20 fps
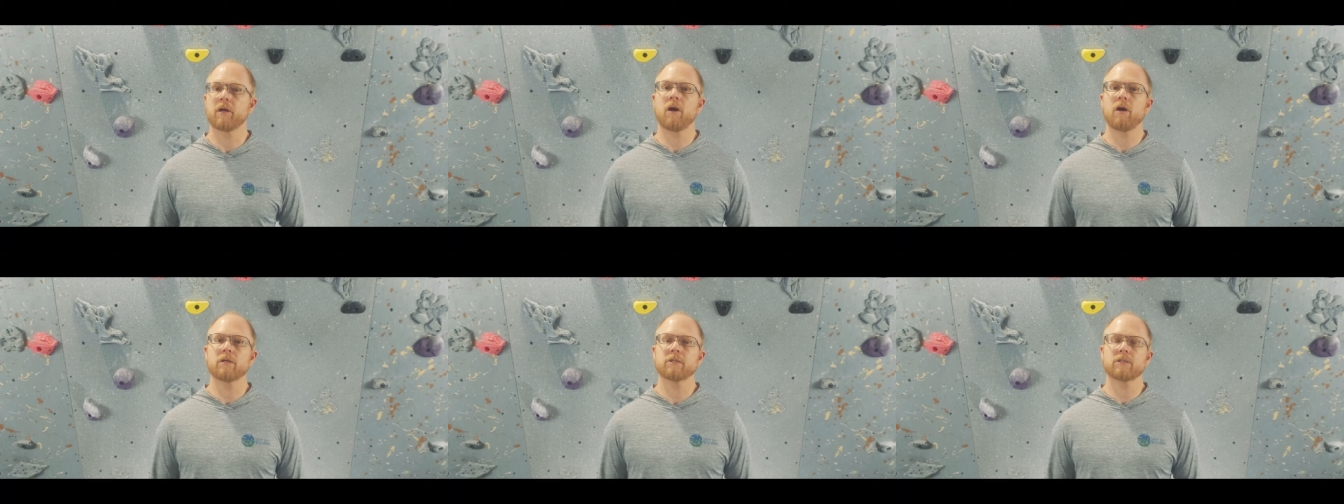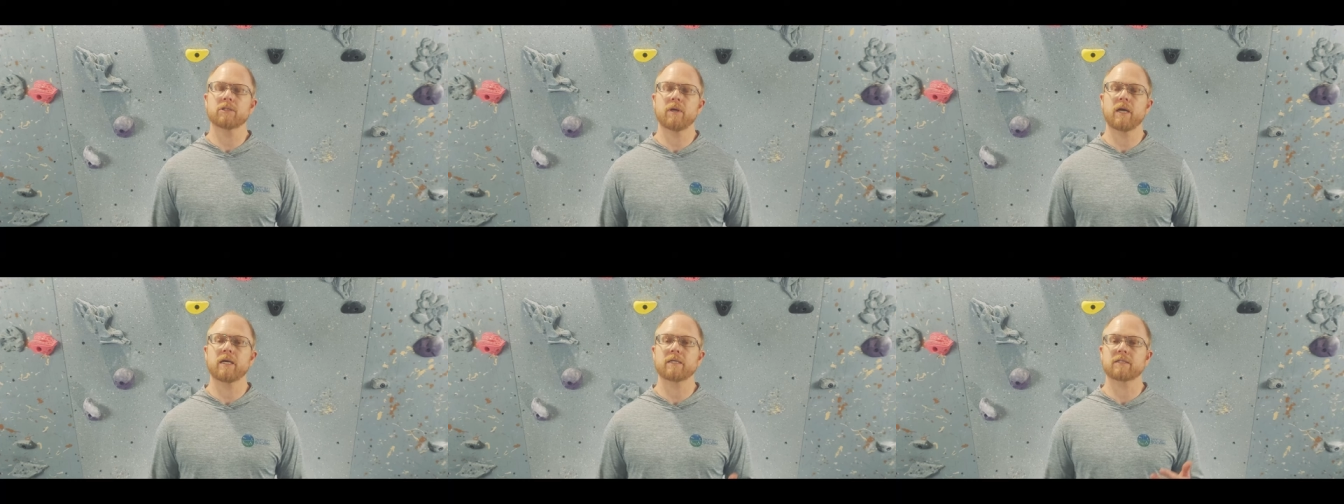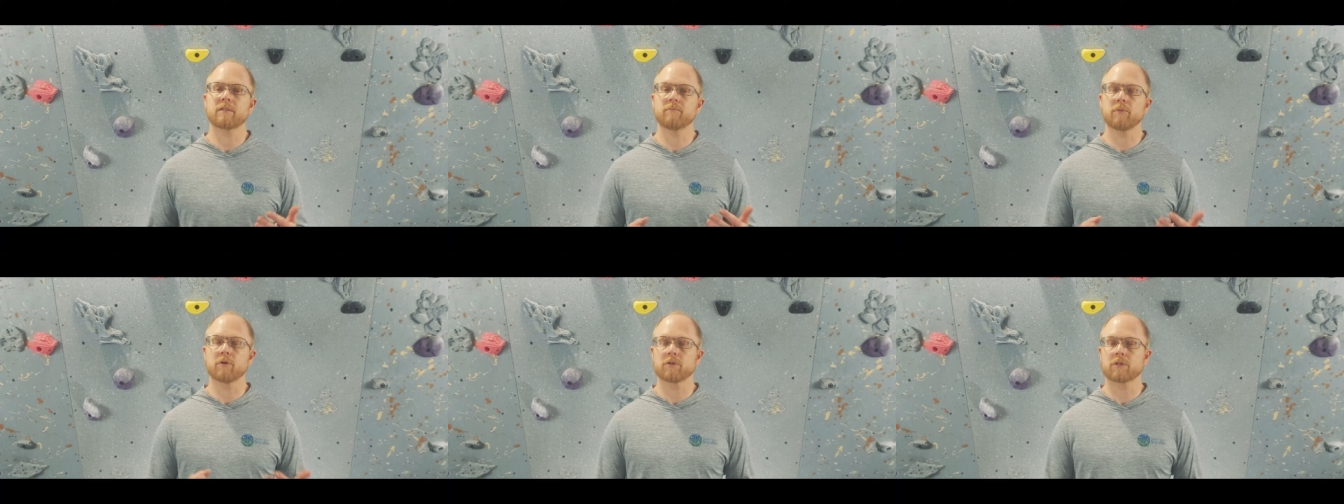it also
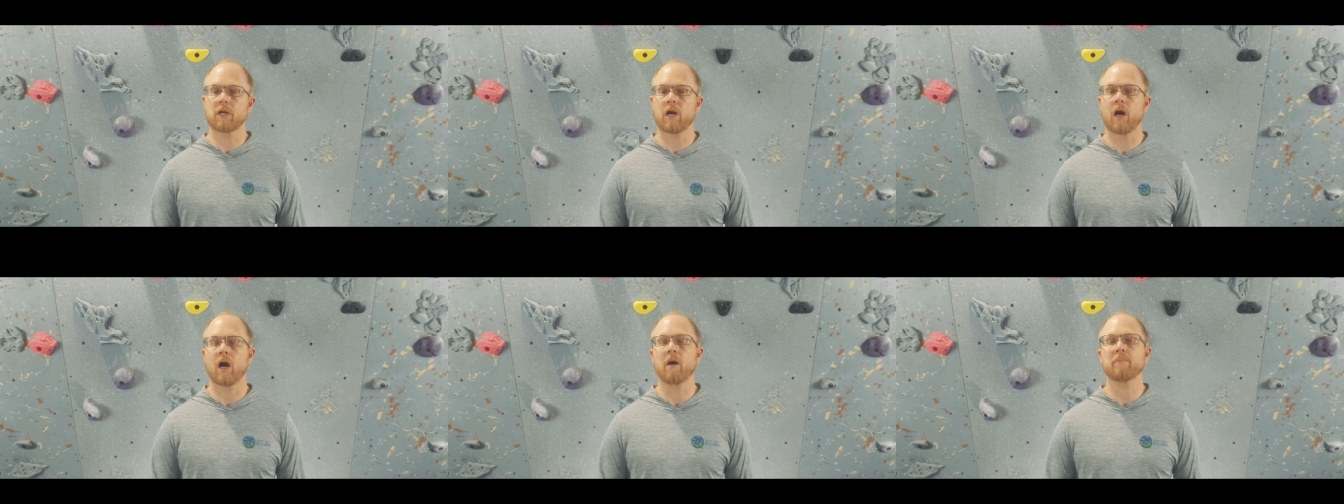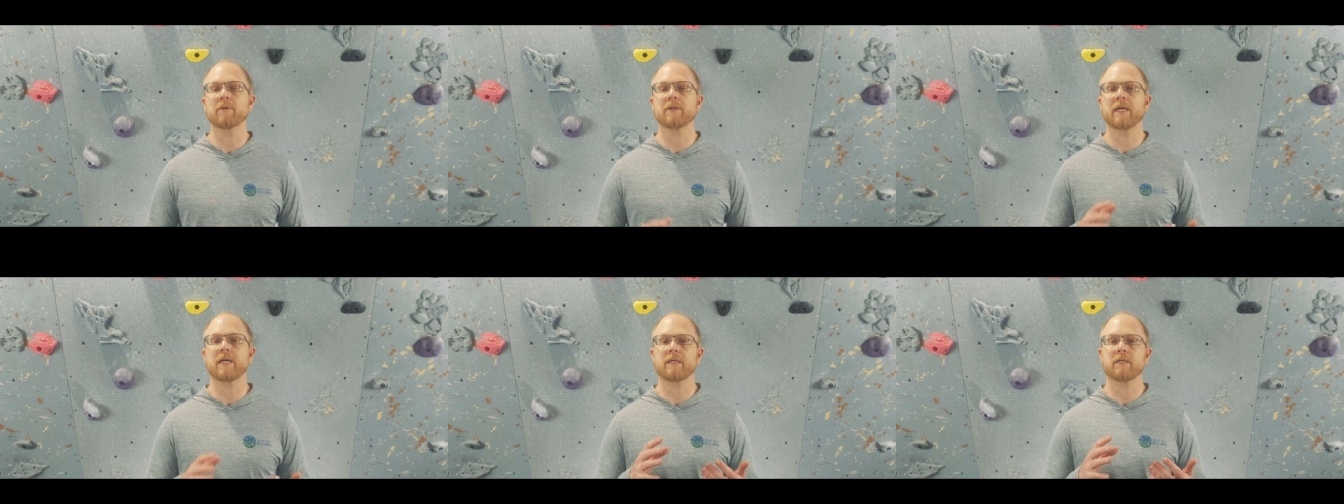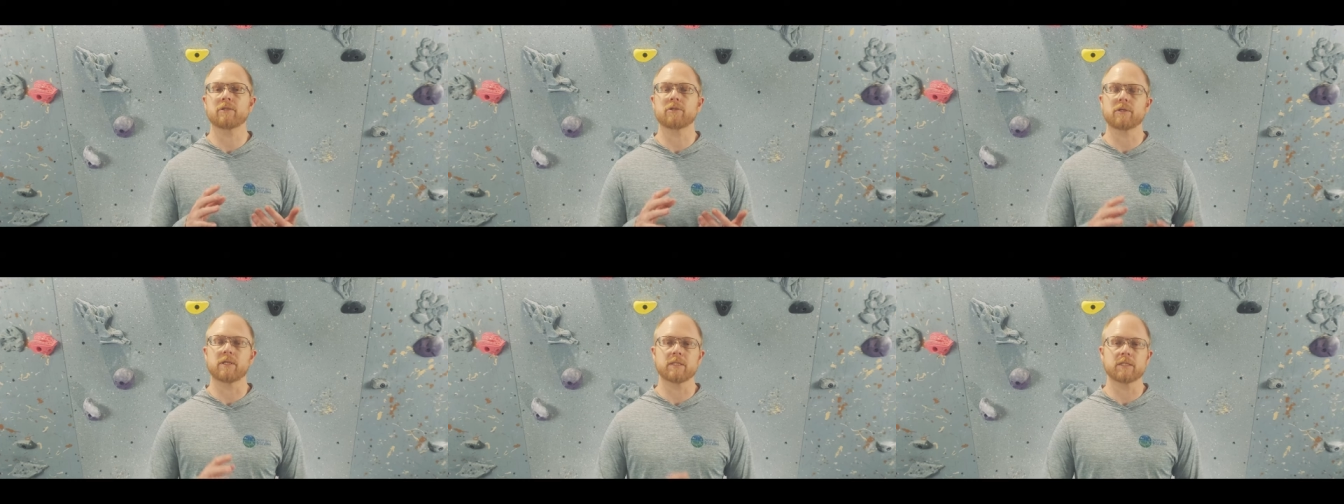has the most
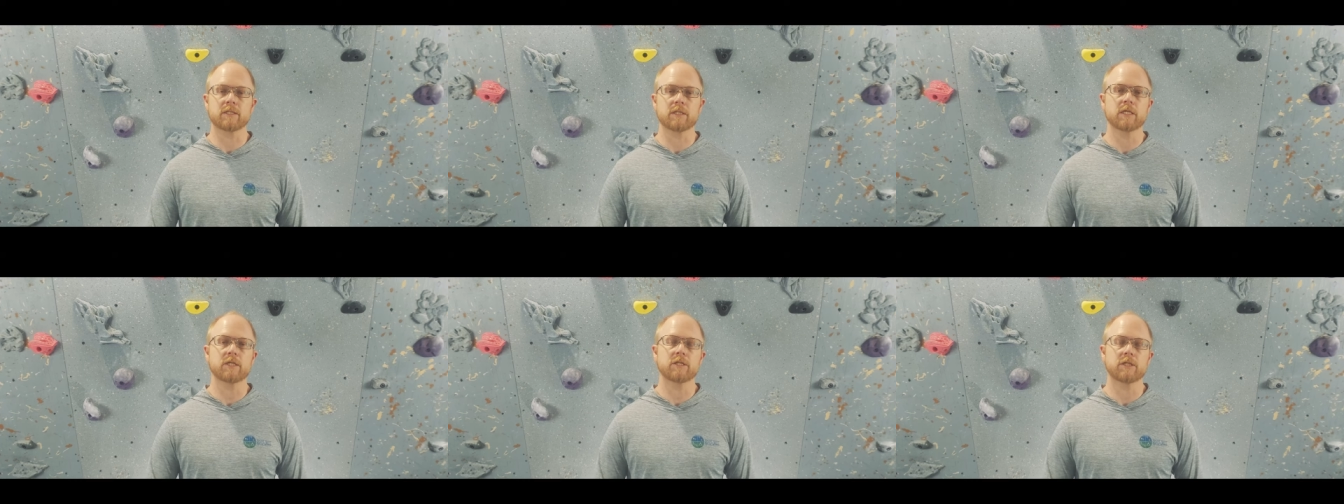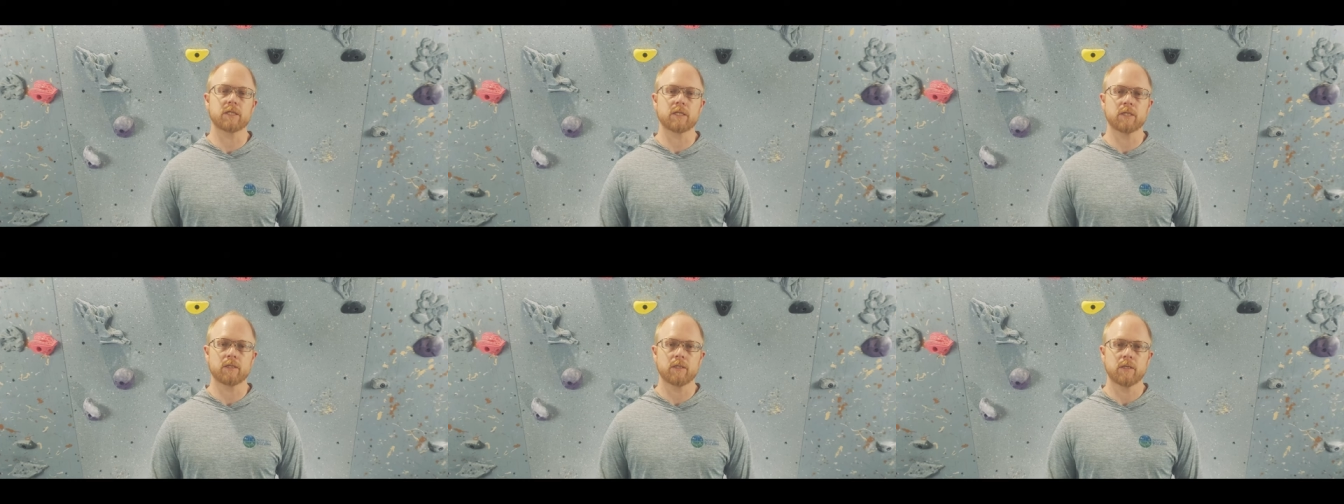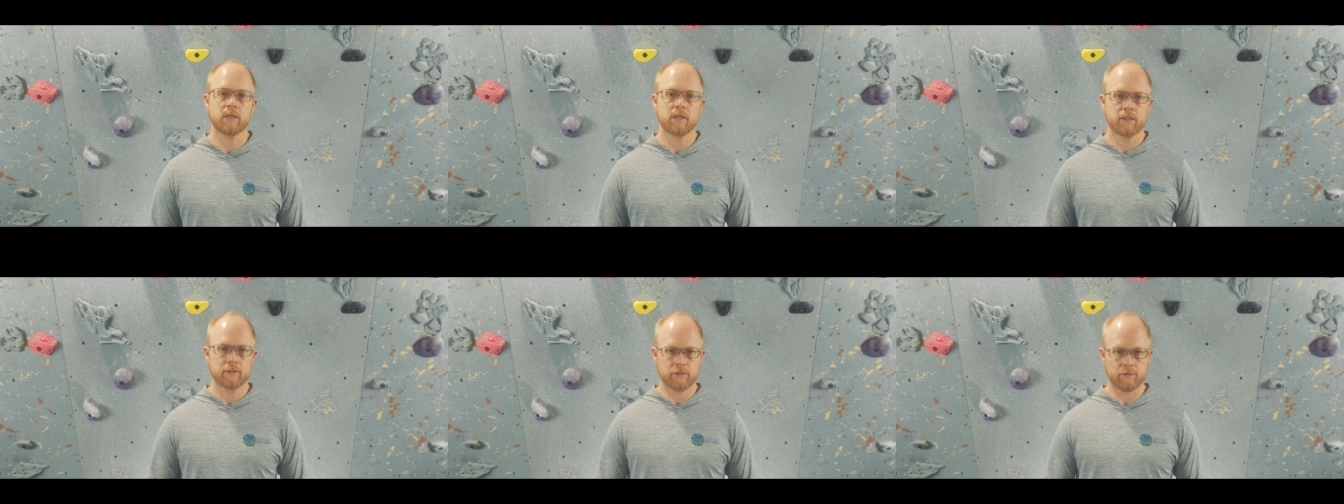complicated transition
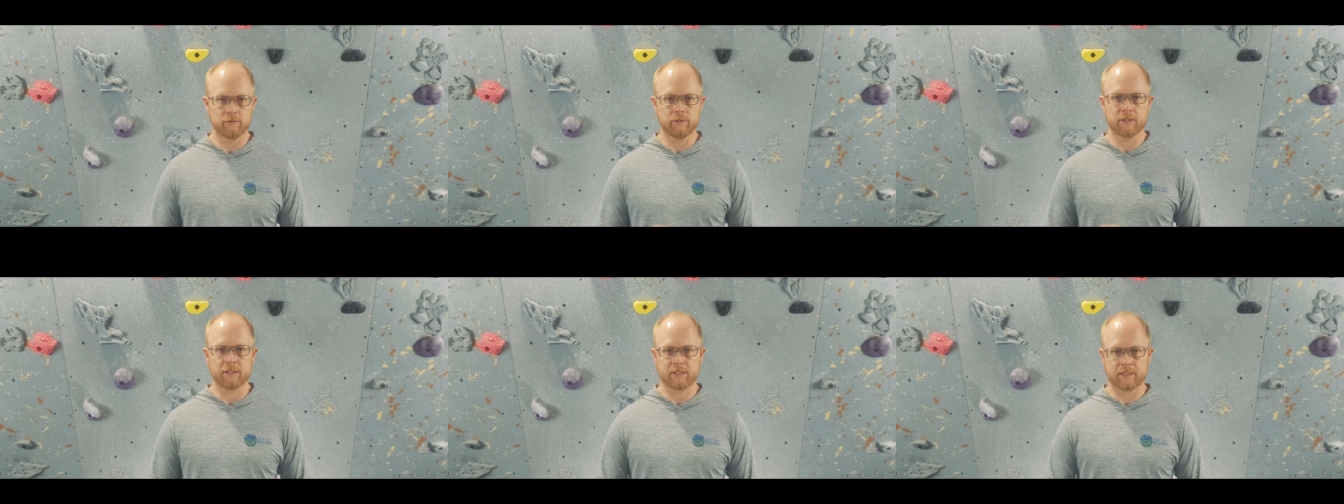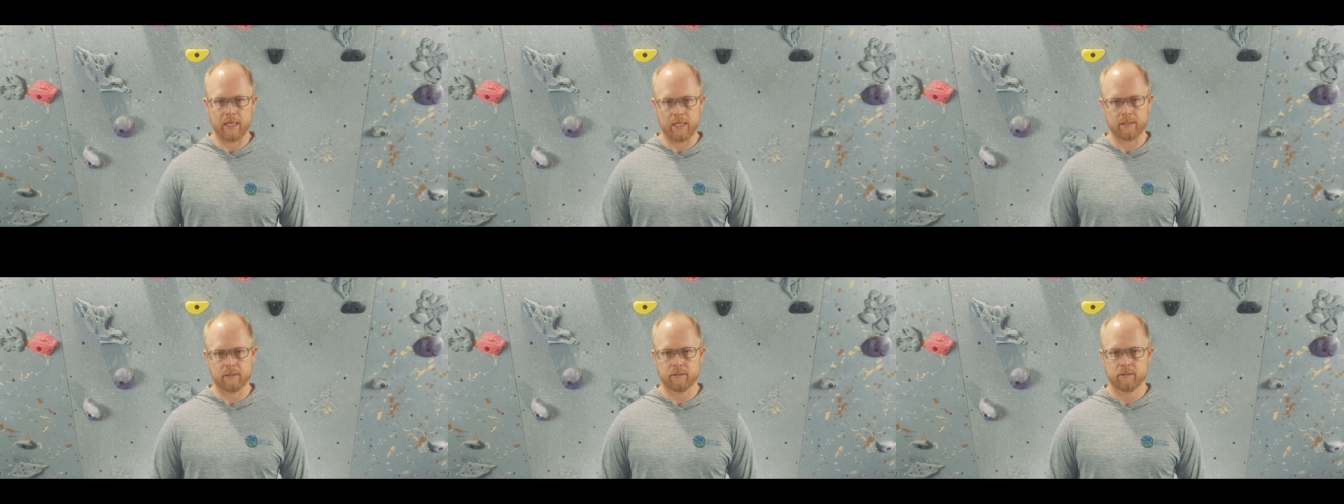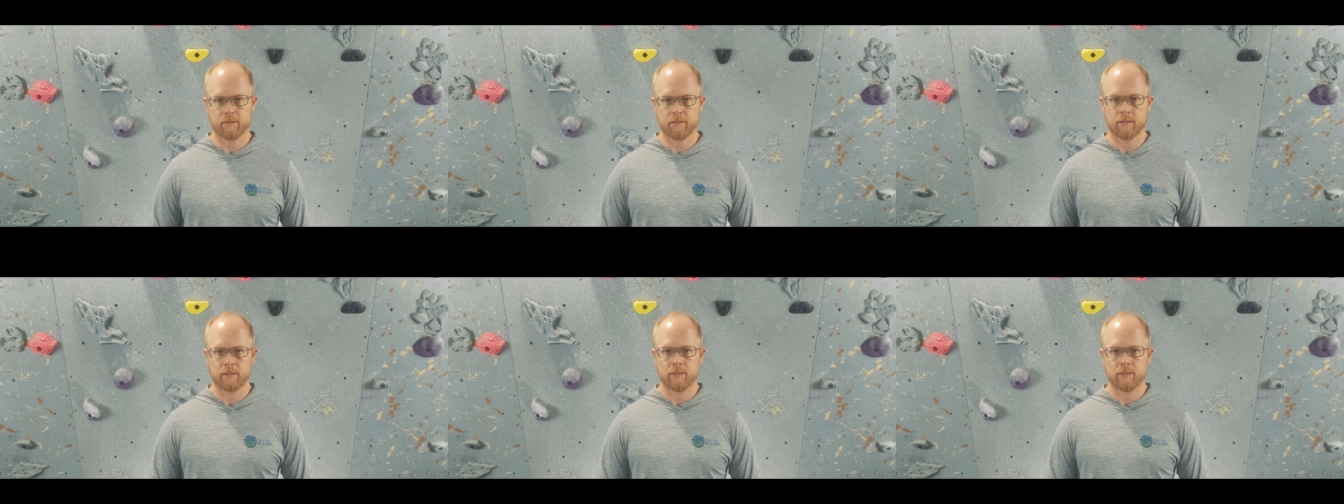to descent.